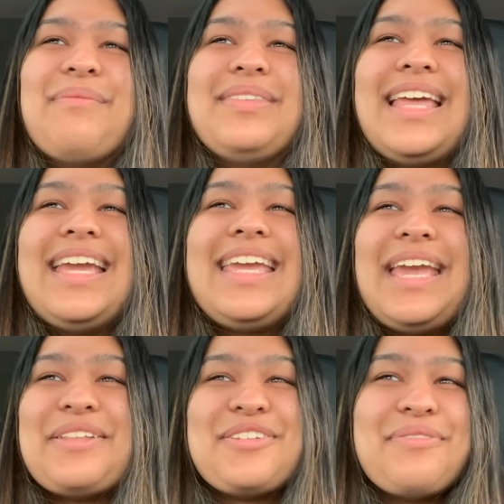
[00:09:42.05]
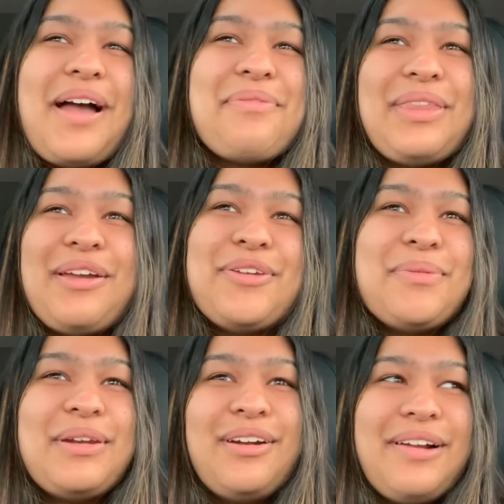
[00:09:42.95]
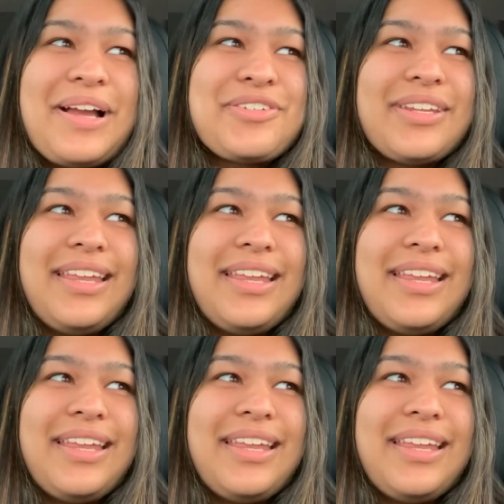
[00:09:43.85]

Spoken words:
they can't survive without human interaction.